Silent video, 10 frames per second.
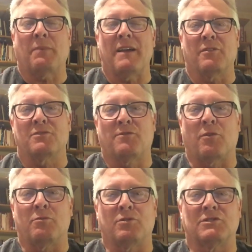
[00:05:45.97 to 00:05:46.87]
by those
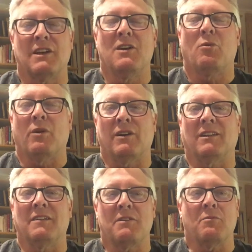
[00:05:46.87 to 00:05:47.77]
4 rules while you're
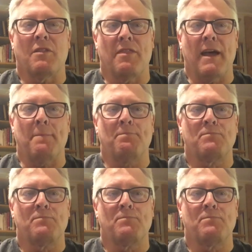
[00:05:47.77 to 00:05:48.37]
living with them.